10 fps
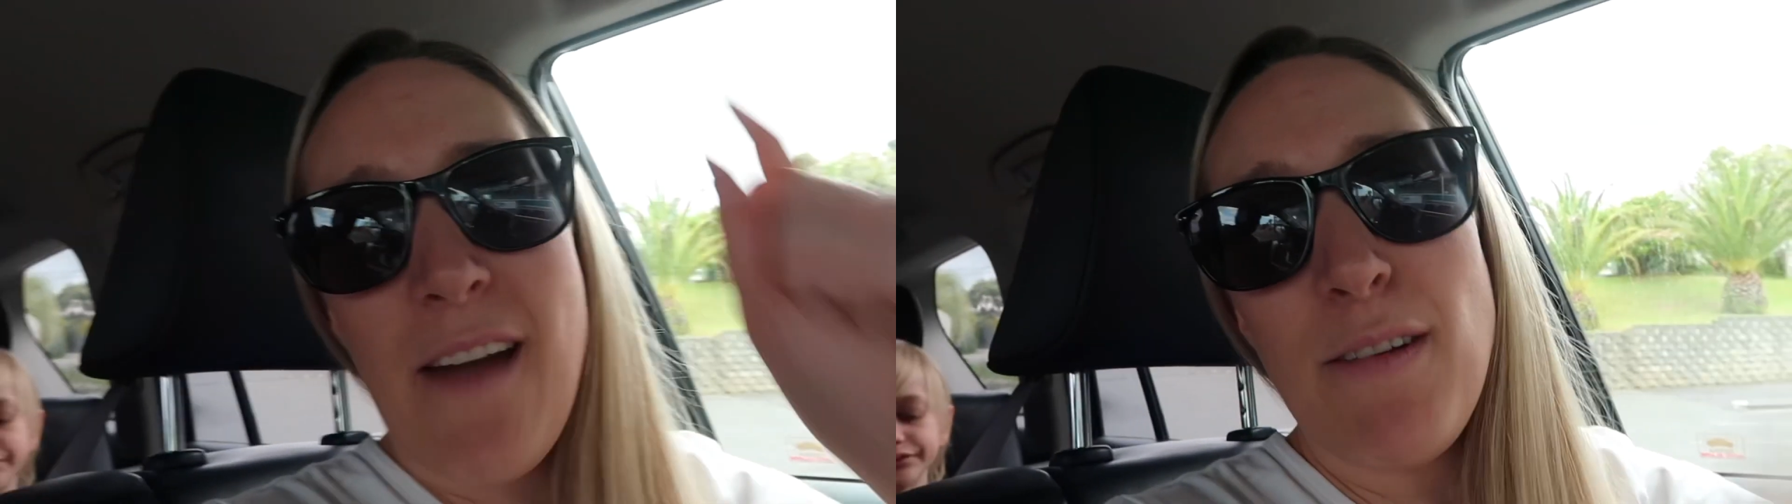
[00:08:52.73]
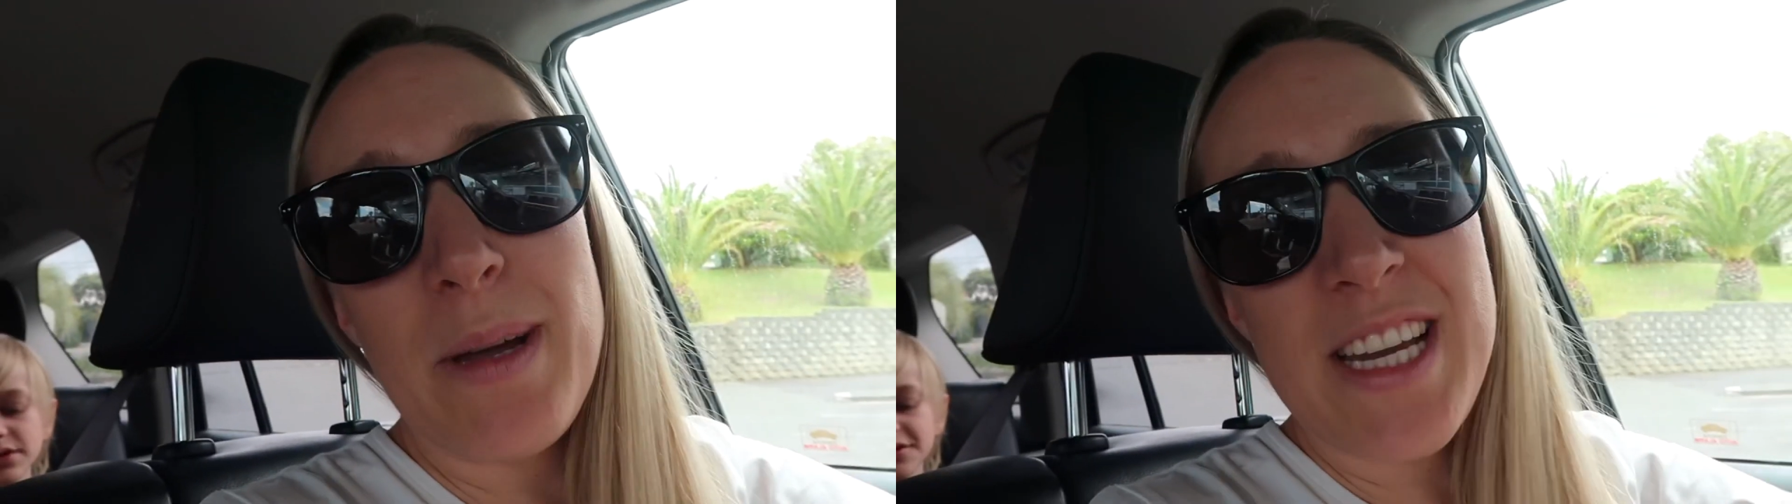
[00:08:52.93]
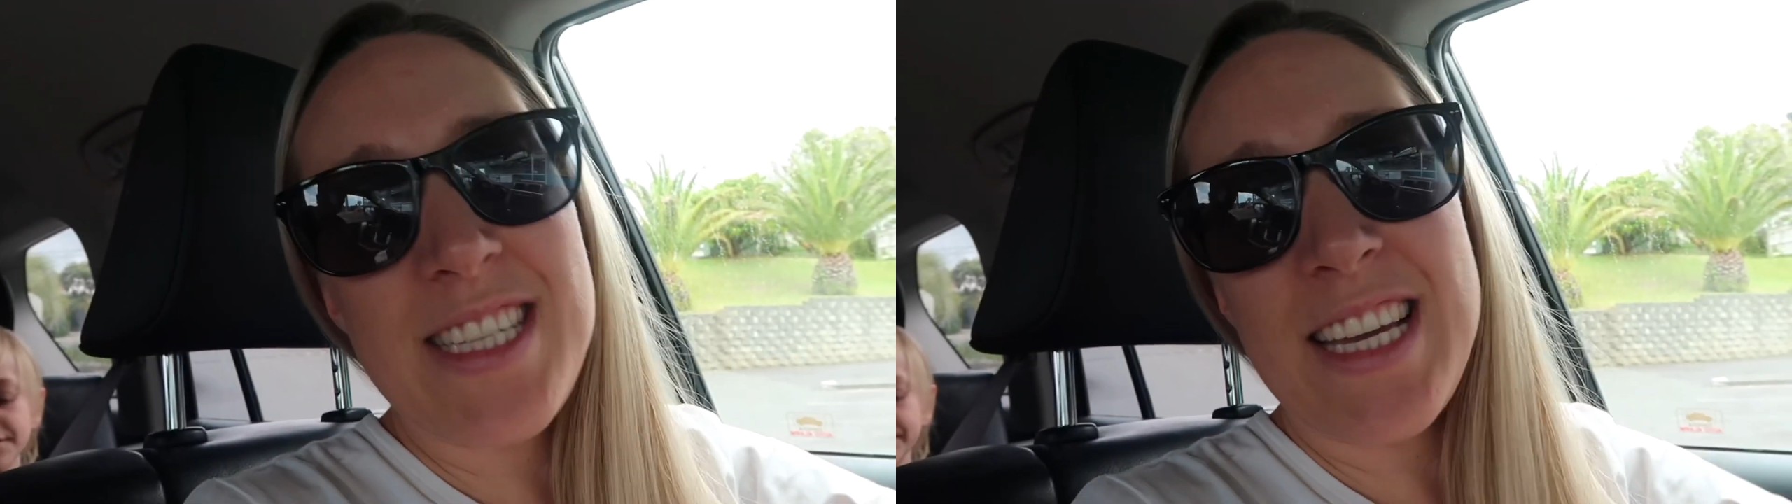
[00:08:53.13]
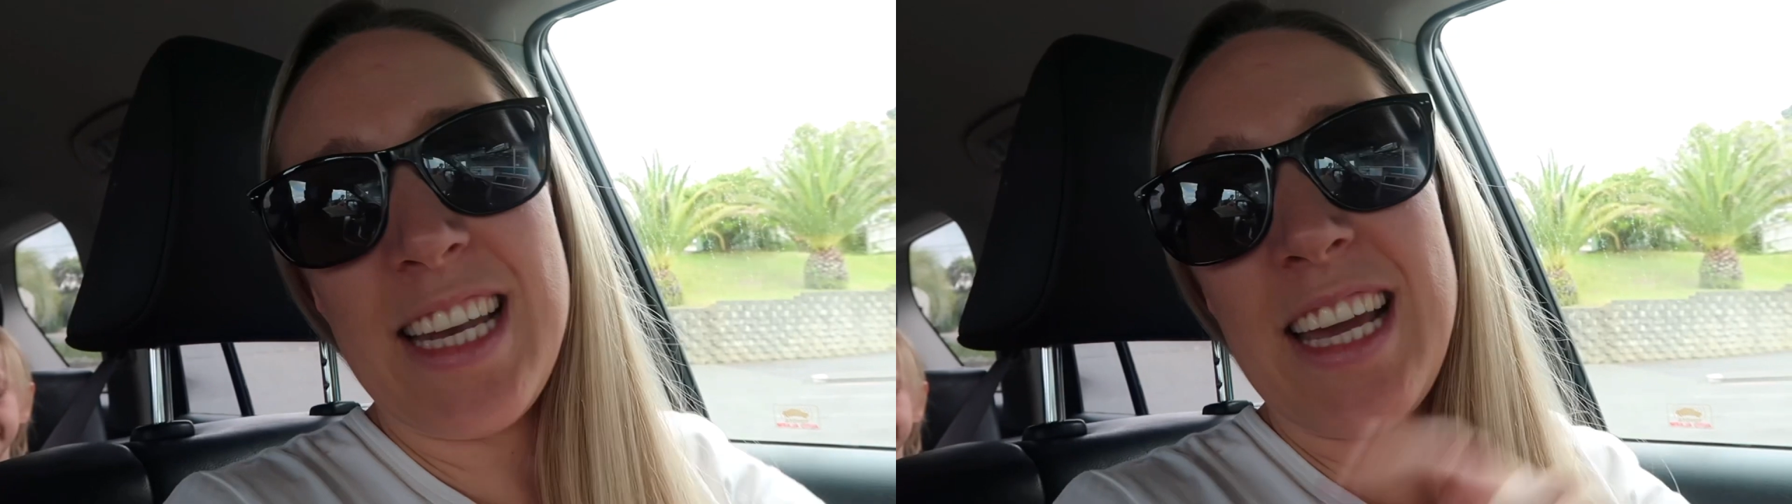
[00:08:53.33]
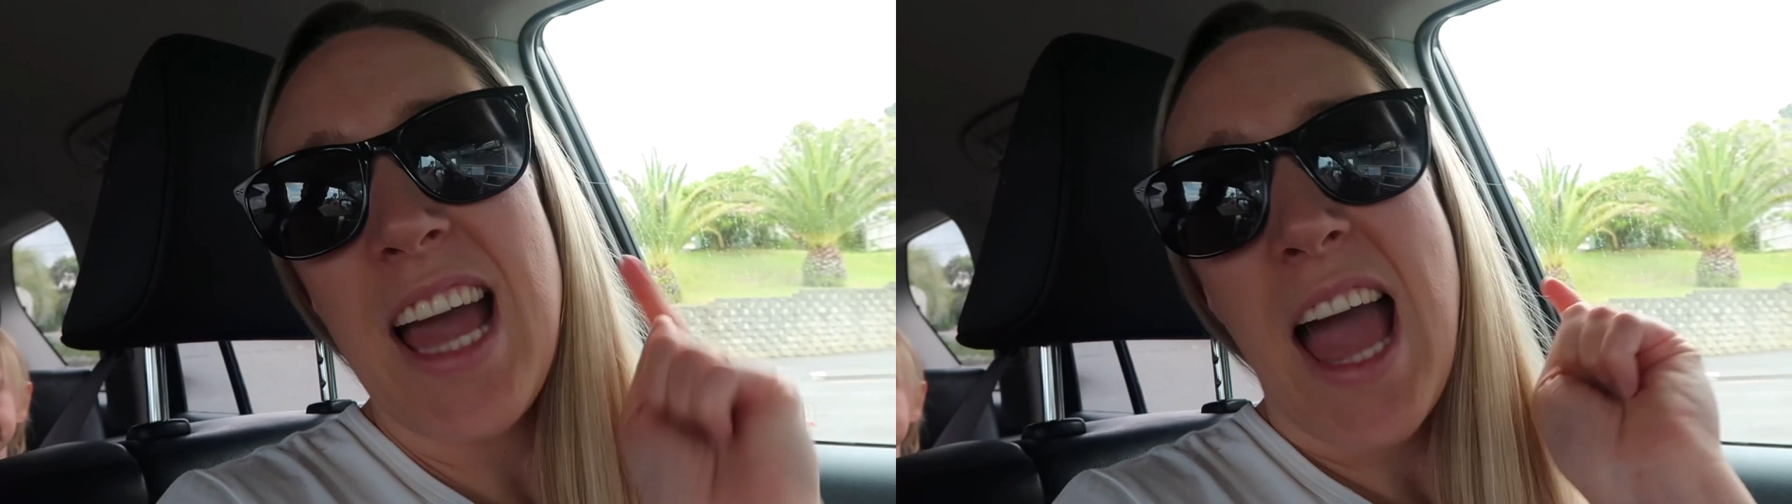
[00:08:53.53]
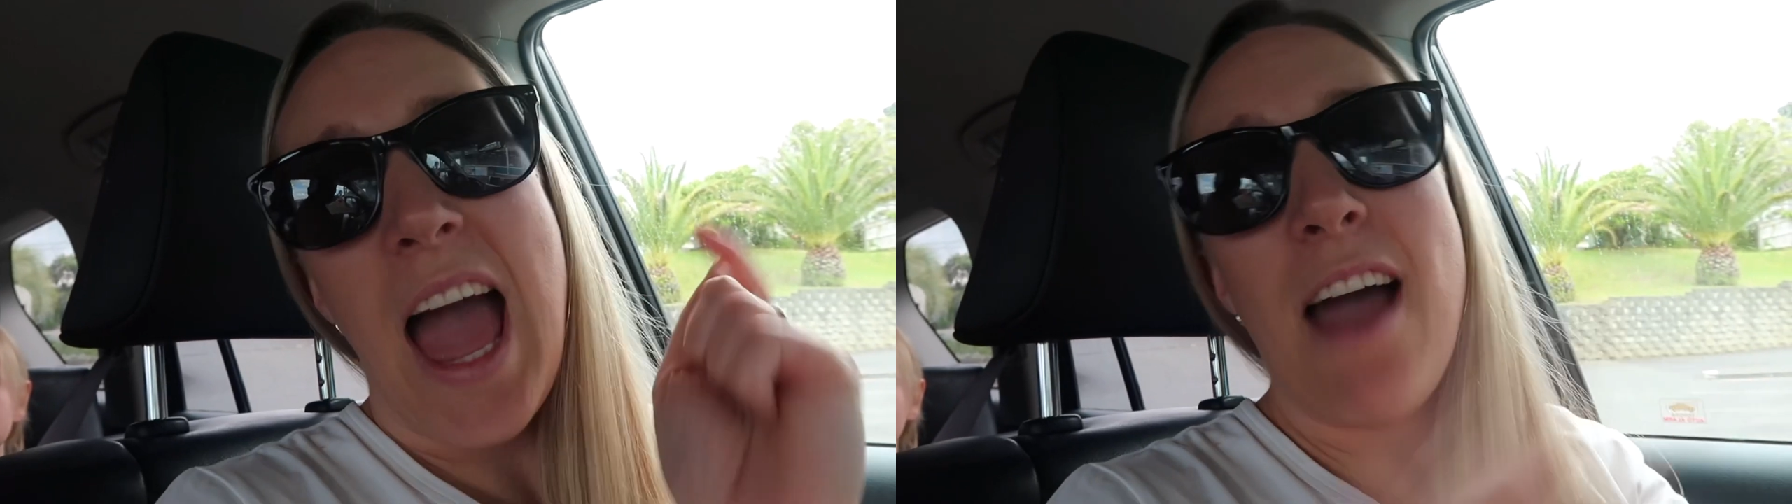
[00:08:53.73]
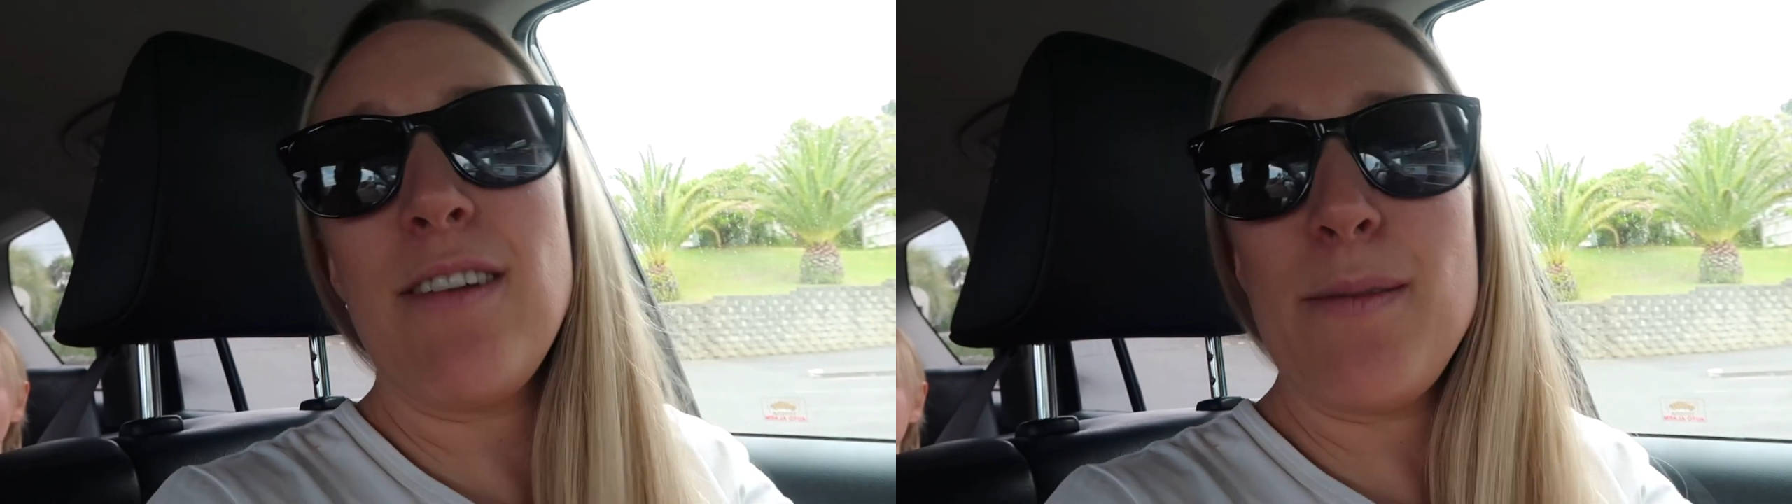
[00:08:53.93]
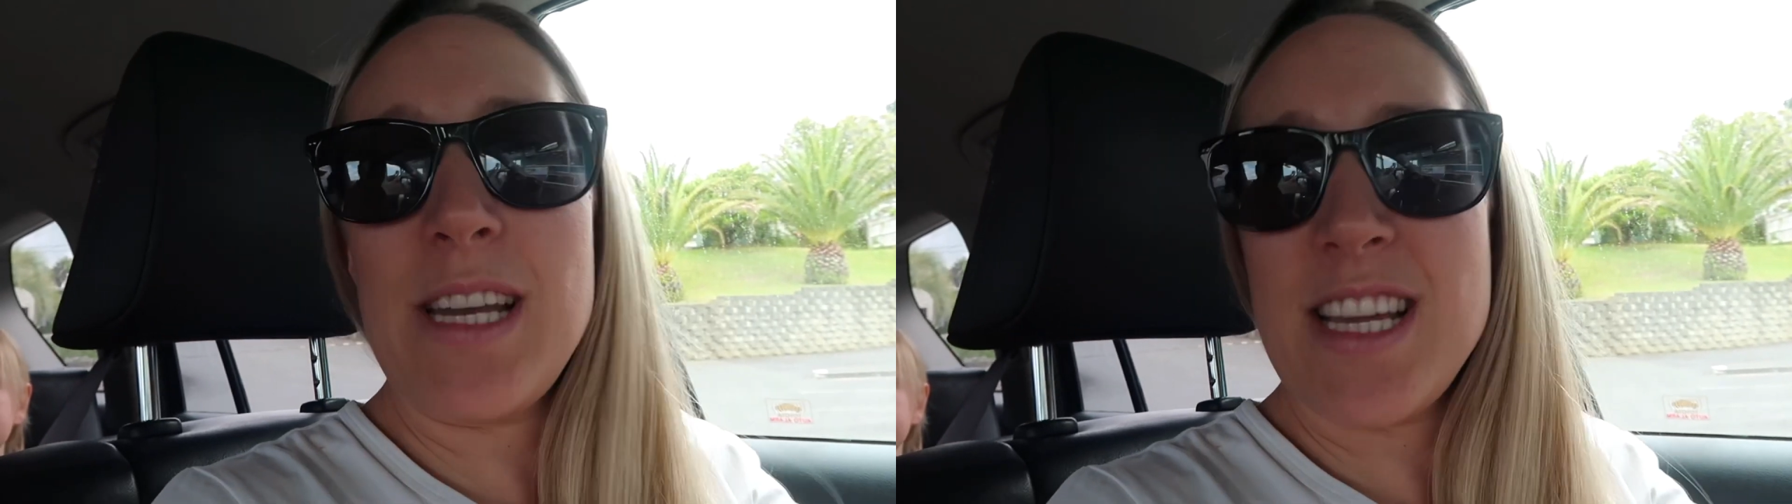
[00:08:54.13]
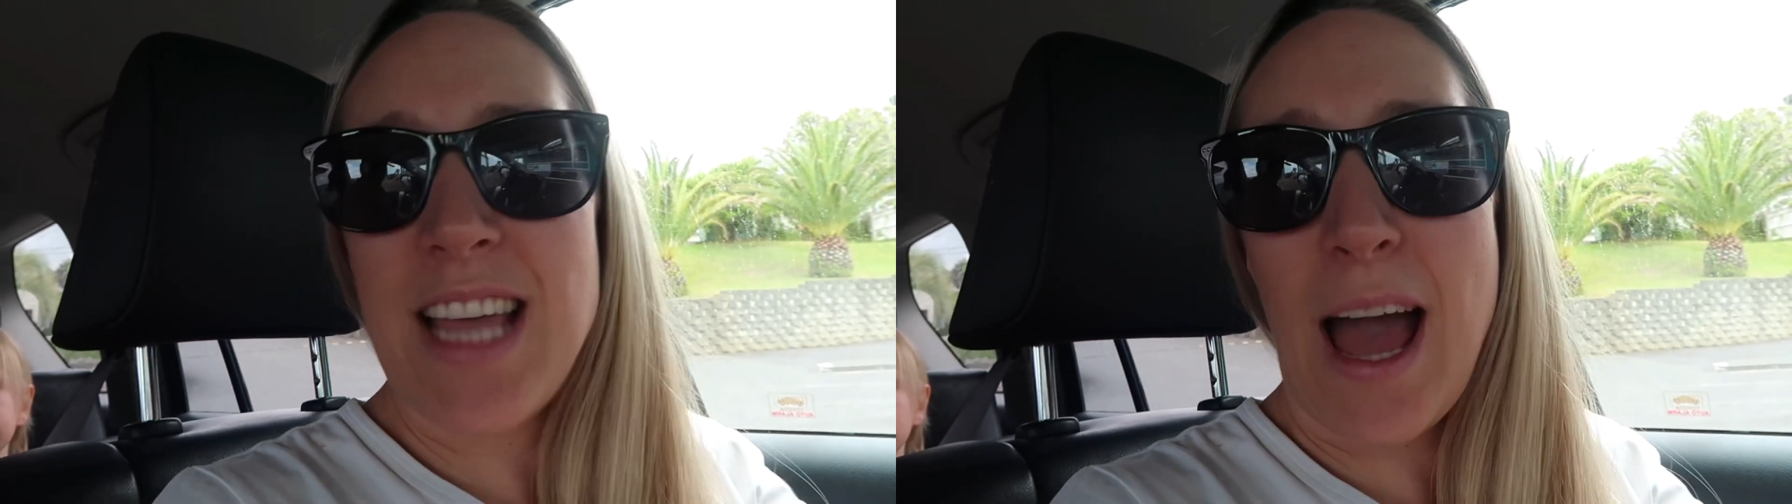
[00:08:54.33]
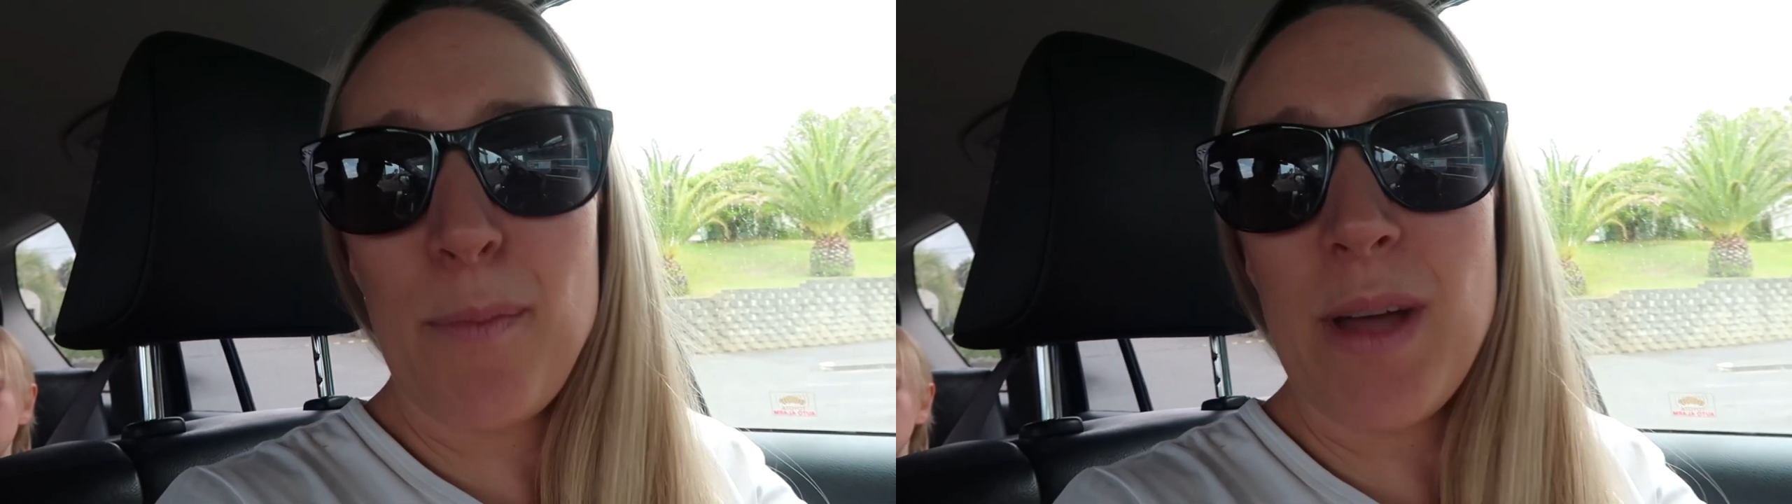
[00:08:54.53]
Everybody's eating. Everybody's
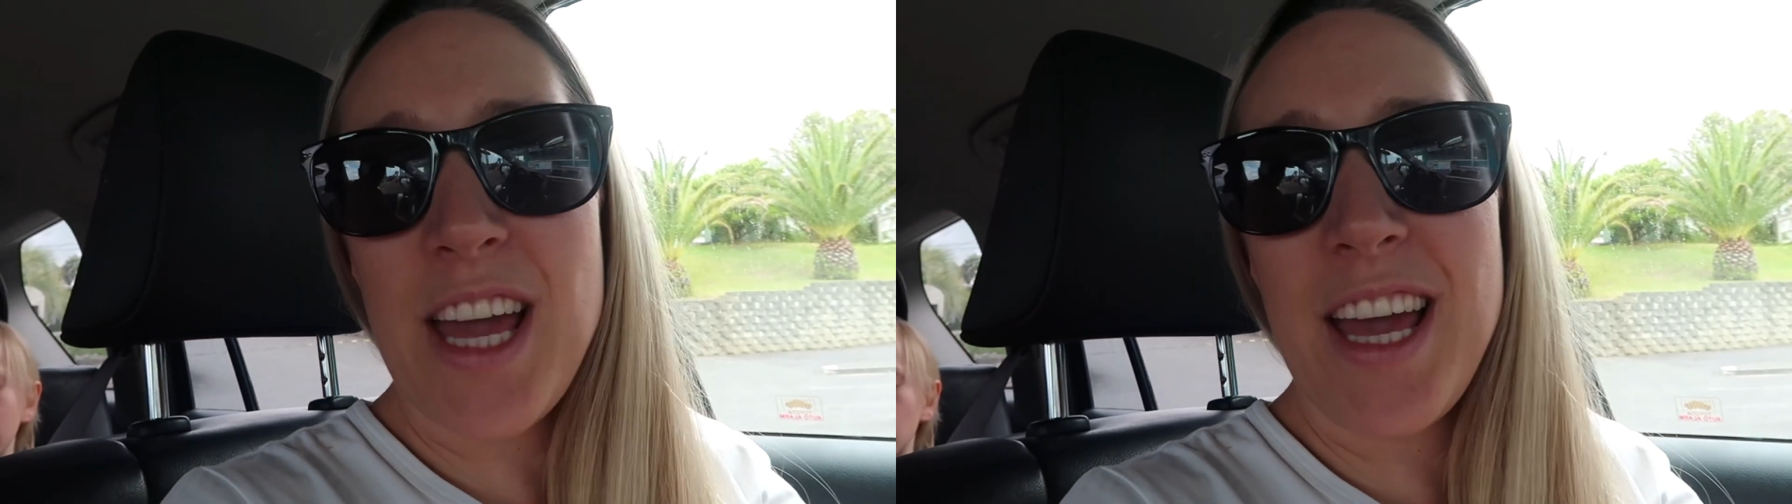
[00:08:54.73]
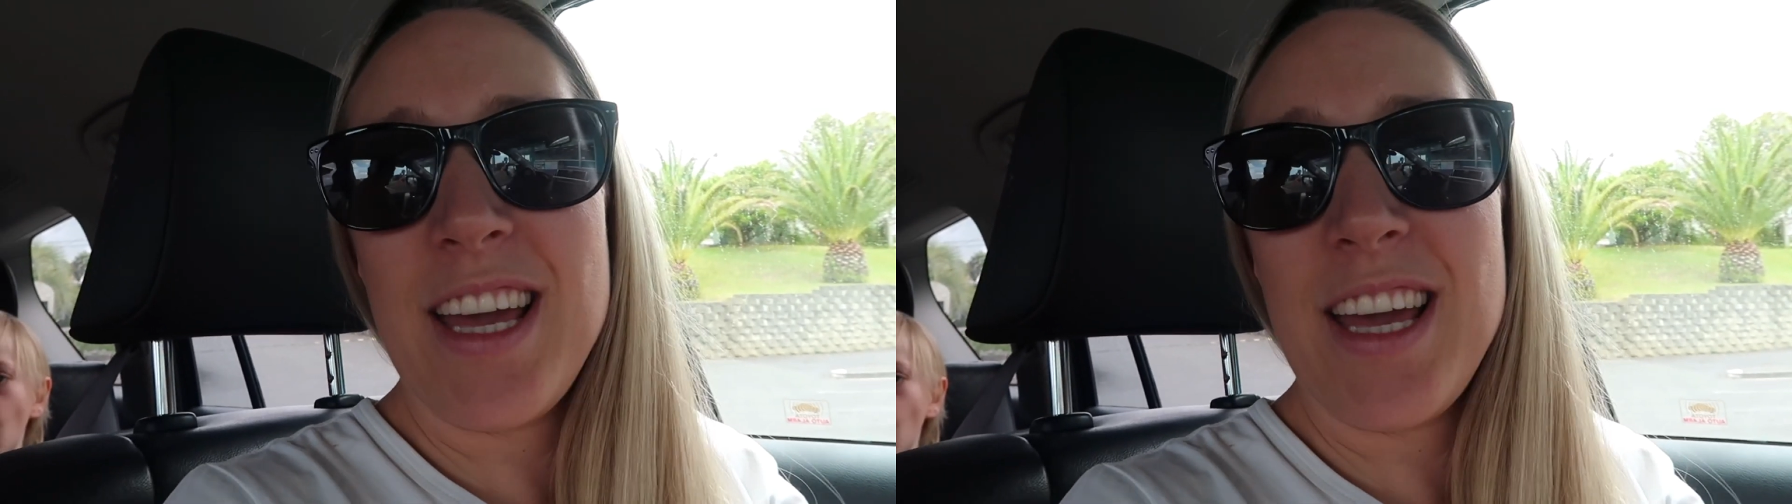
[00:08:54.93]
happy.